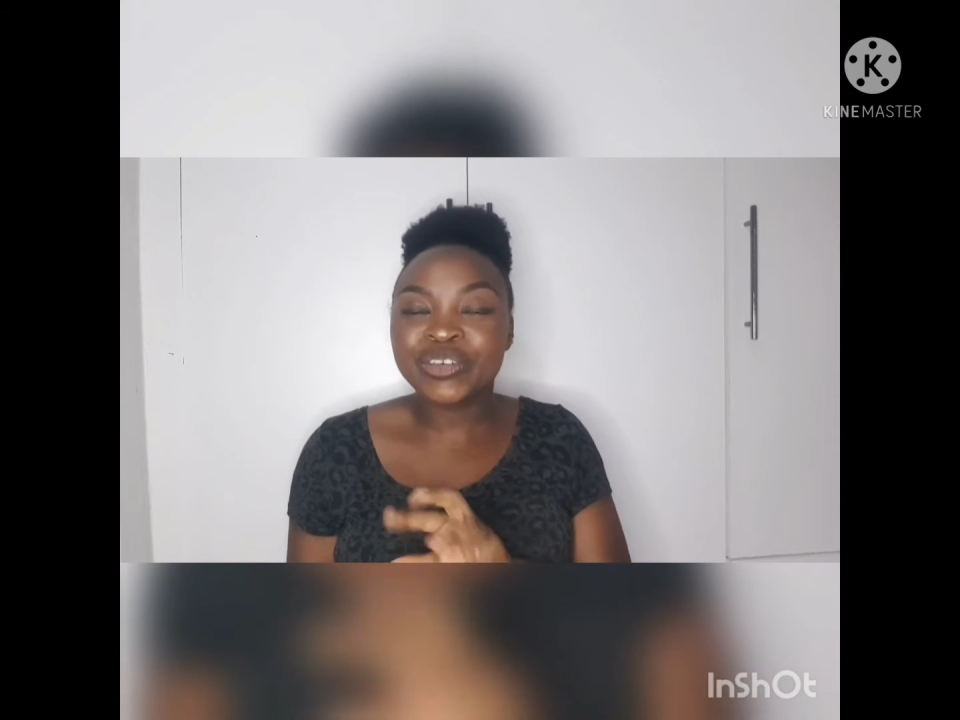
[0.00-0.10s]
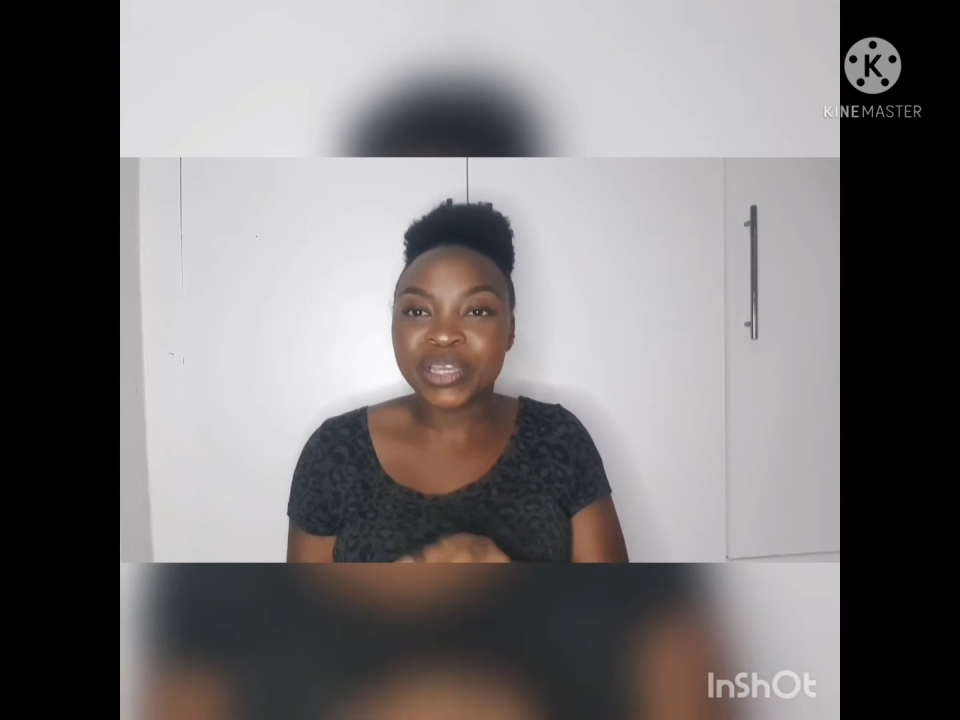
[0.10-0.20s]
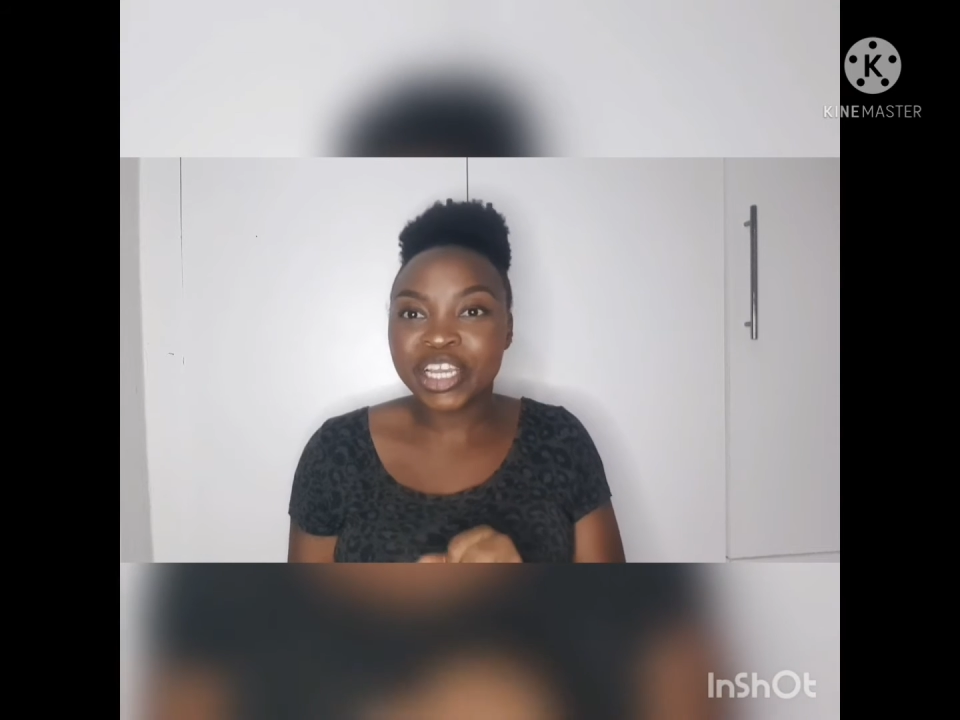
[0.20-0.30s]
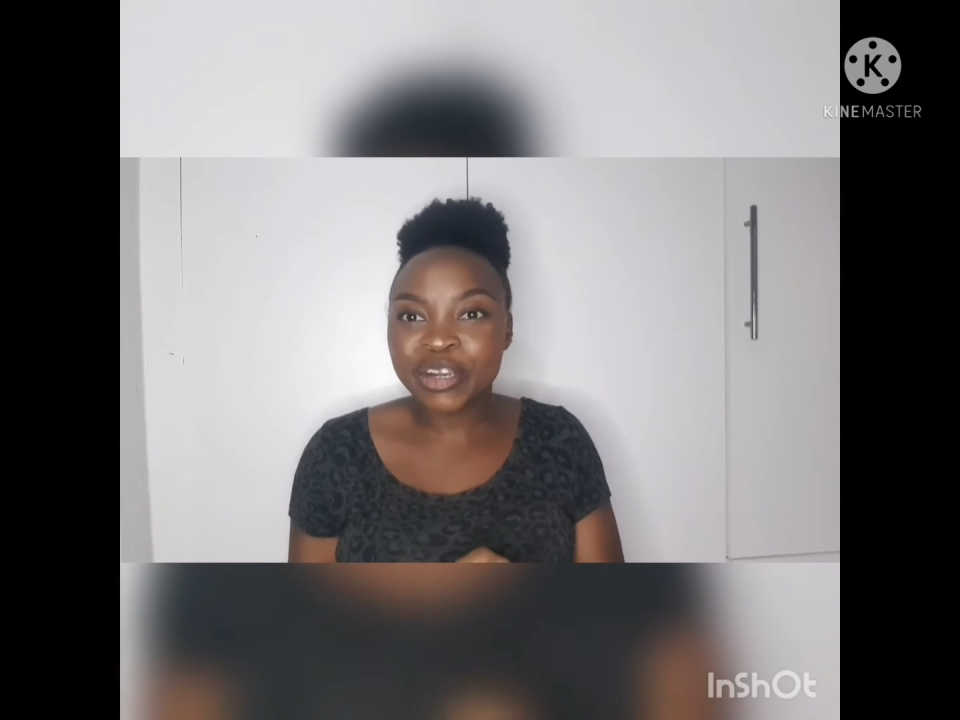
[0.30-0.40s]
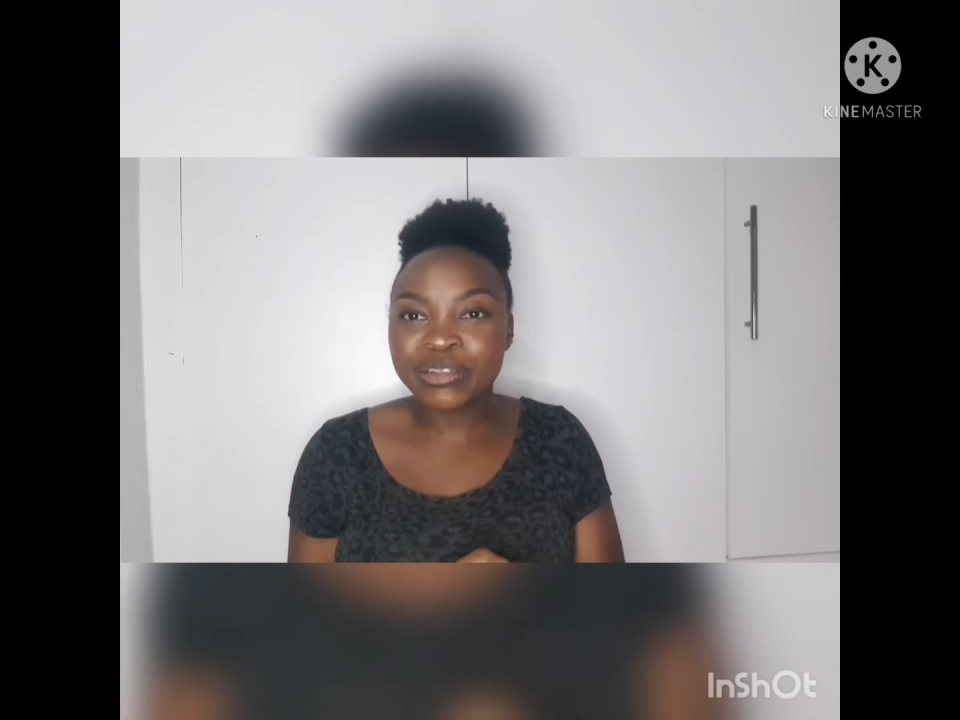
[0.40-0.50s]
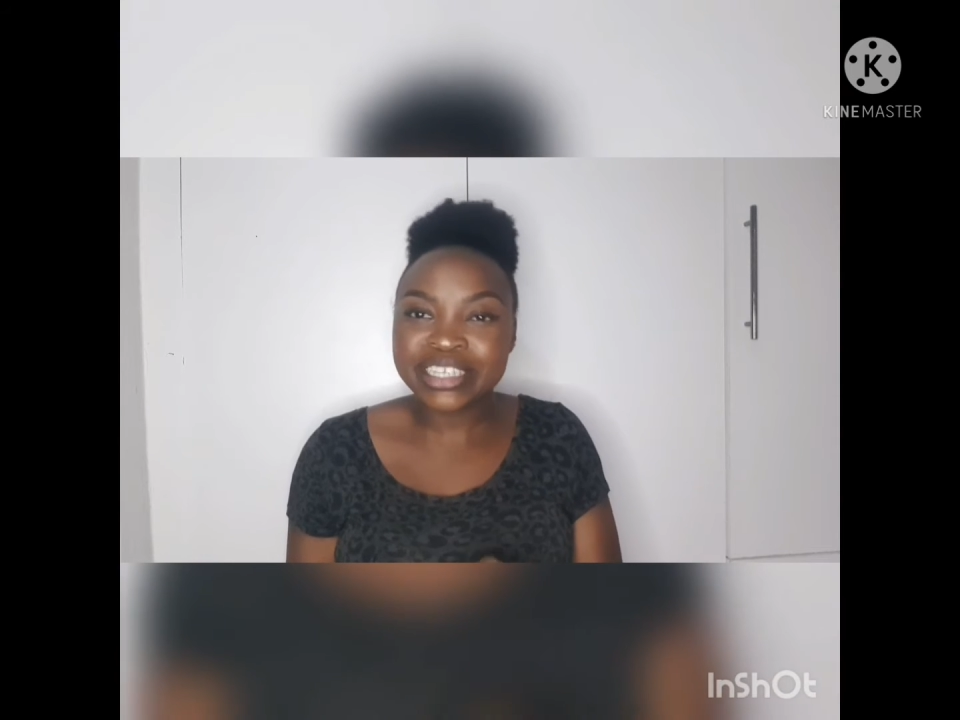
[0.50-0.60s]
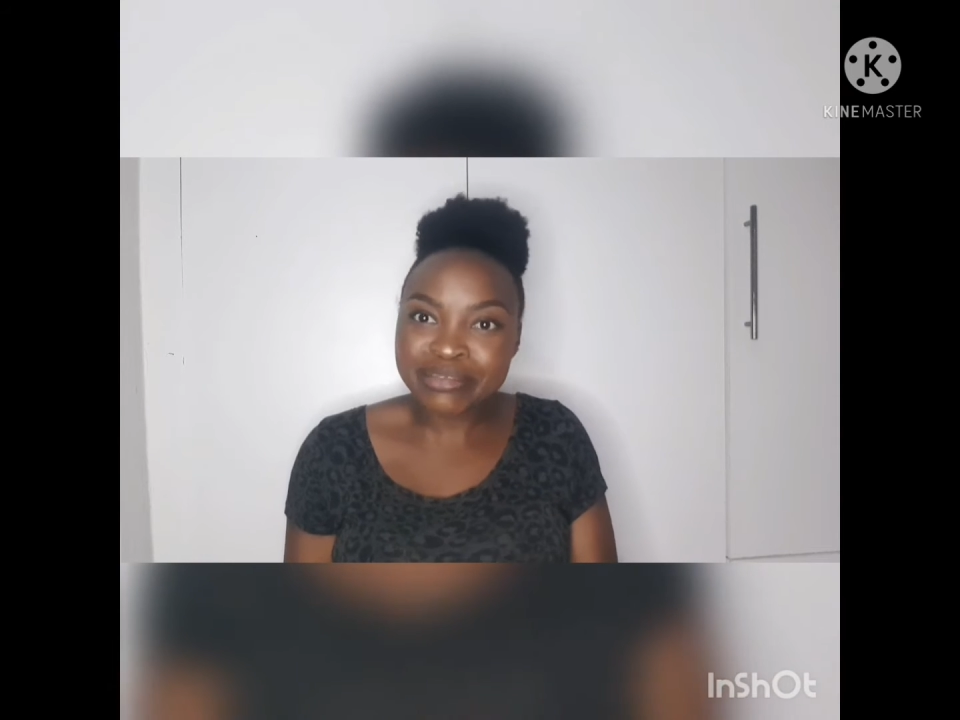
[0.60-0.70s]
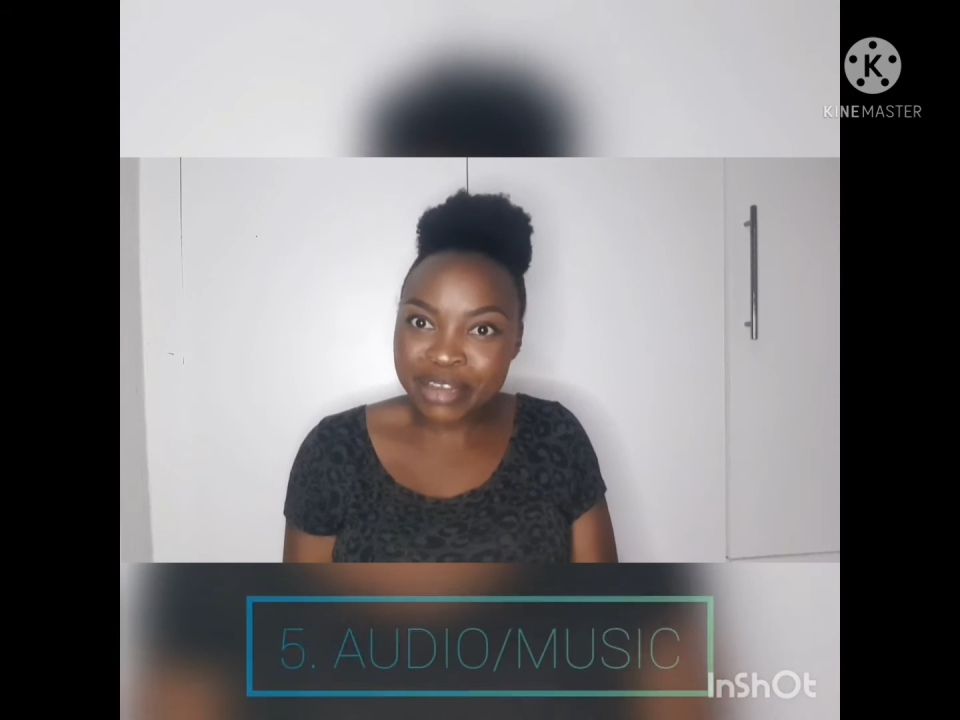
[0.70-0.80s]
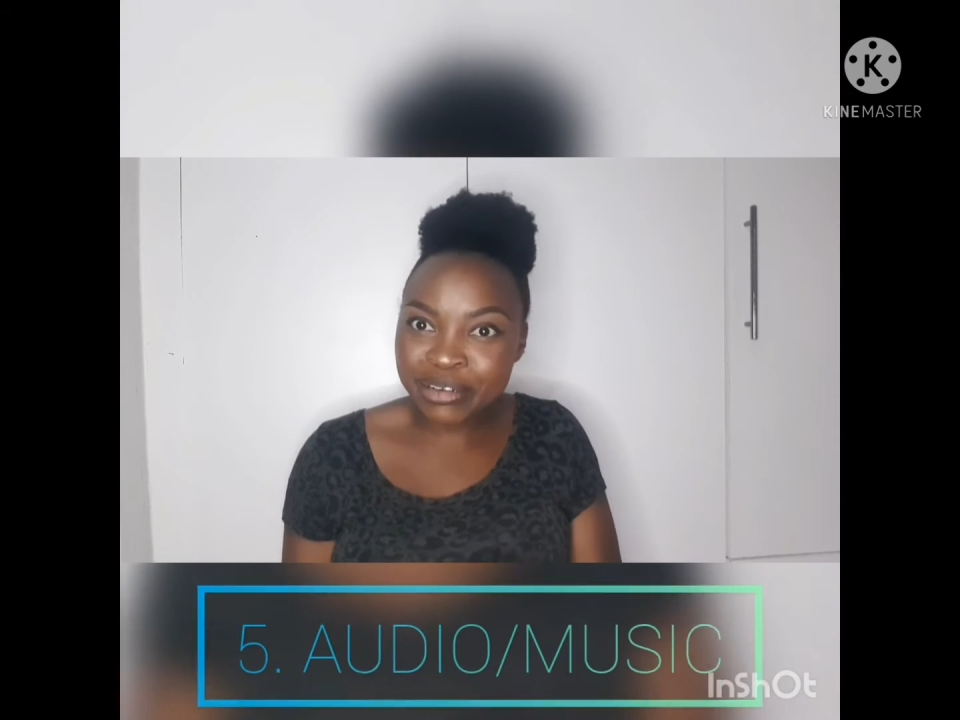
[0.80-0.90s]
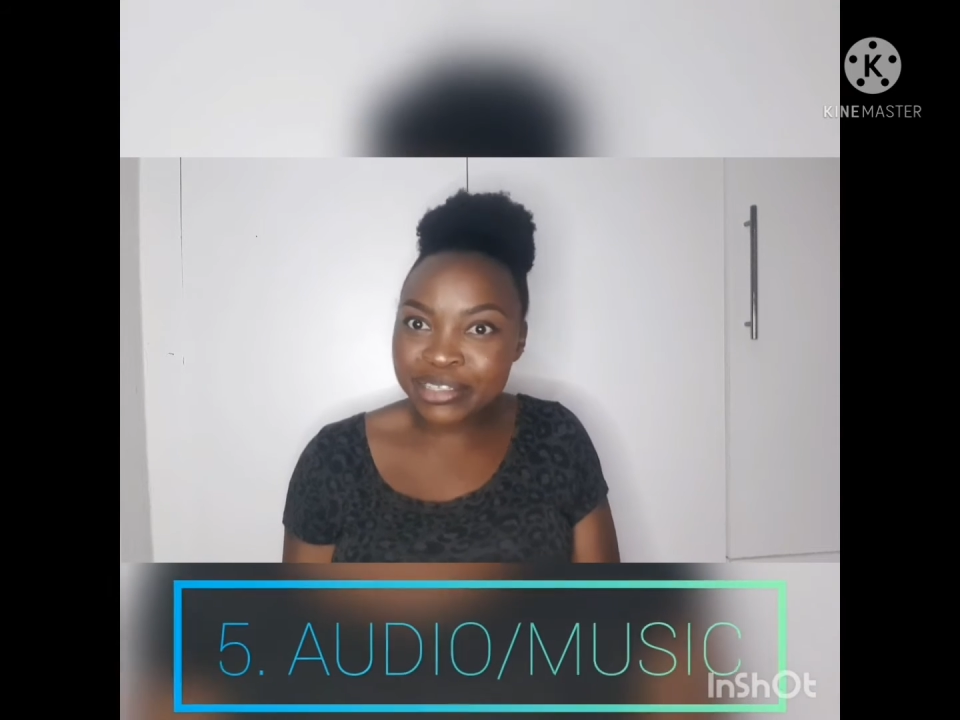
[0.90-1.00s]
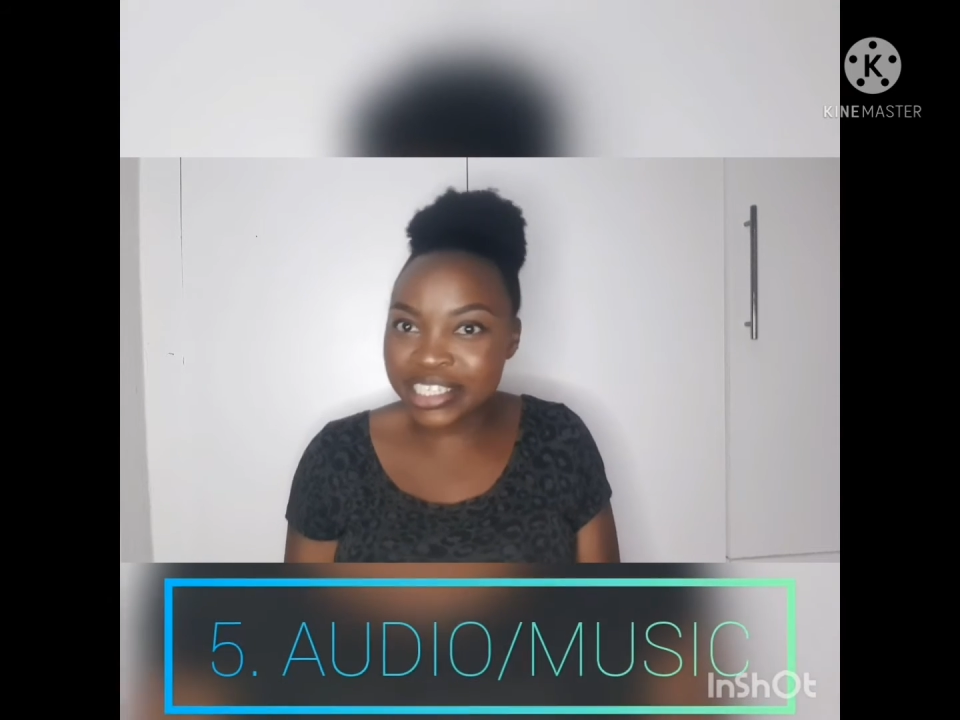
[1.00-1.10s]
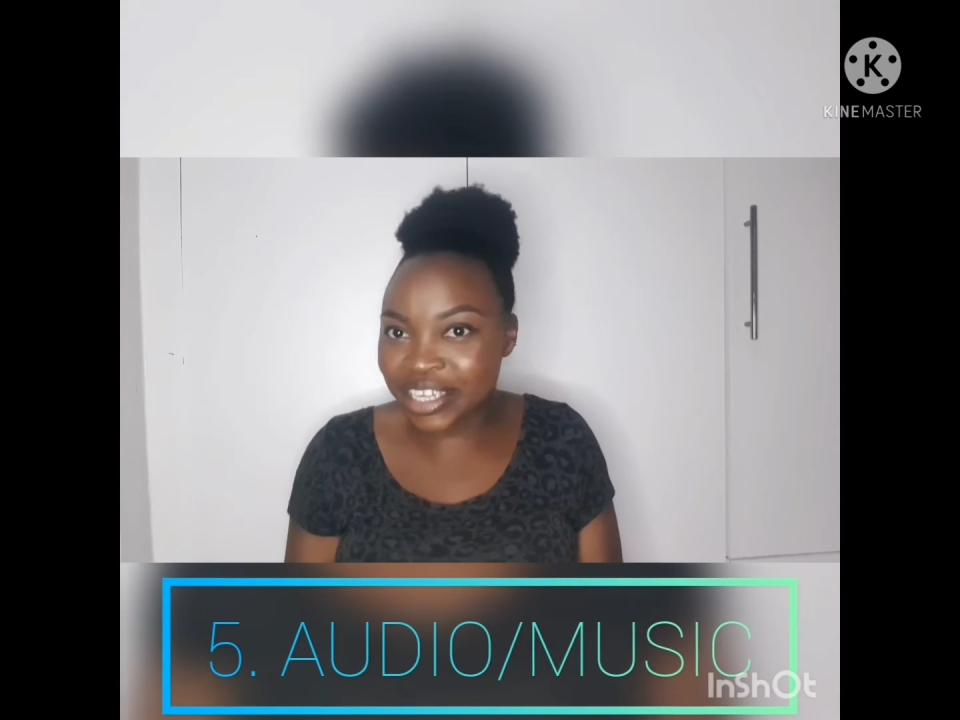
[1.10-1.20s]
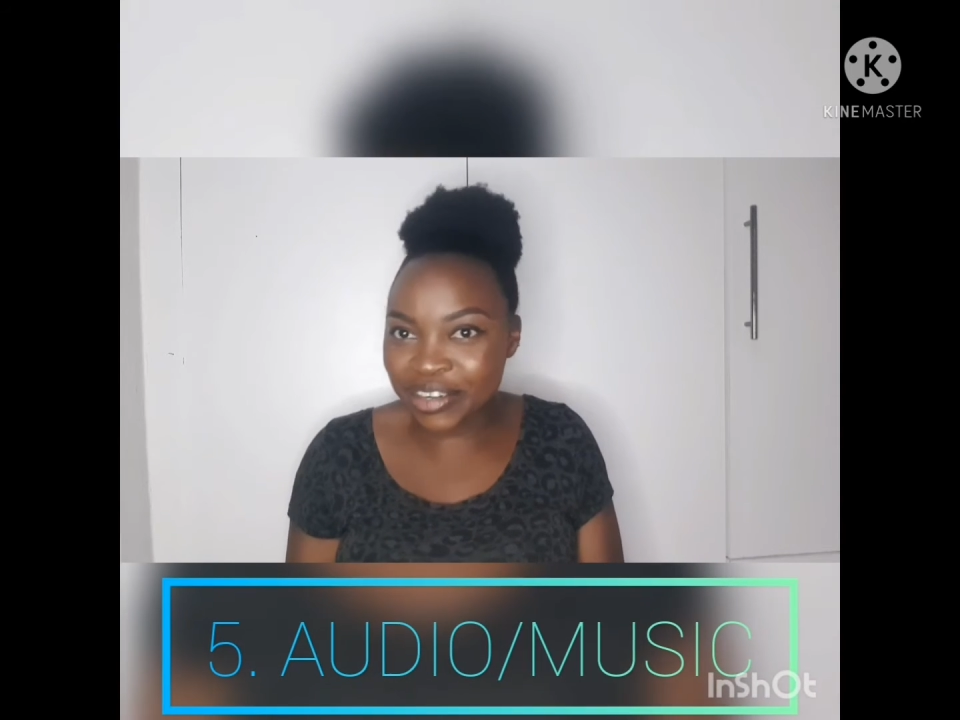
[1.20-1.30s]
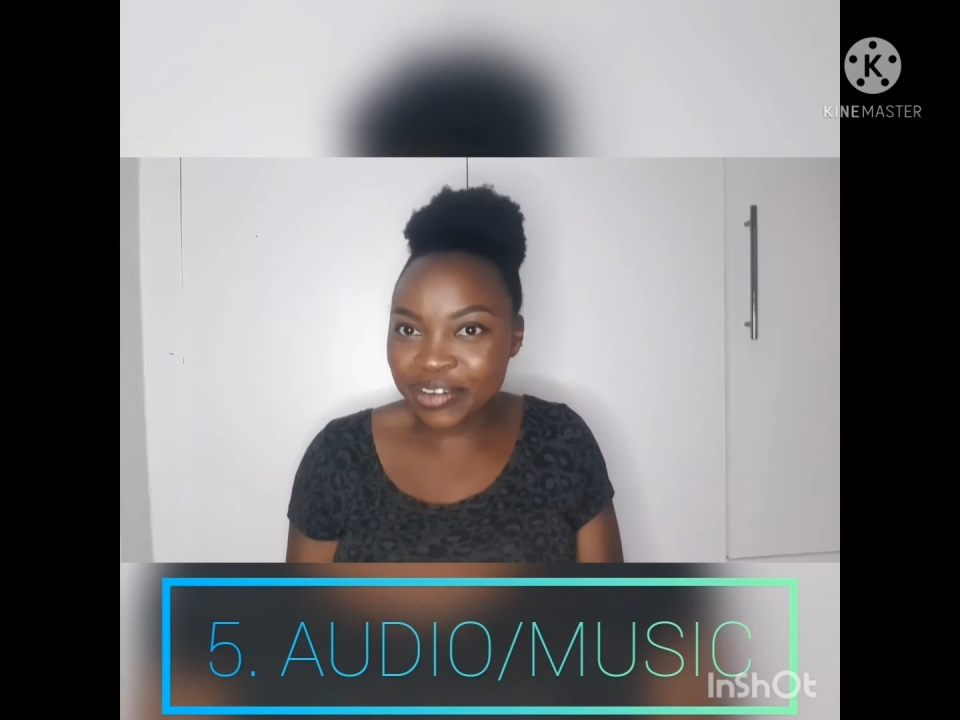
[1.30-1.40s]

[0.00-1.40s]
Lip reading: include some audio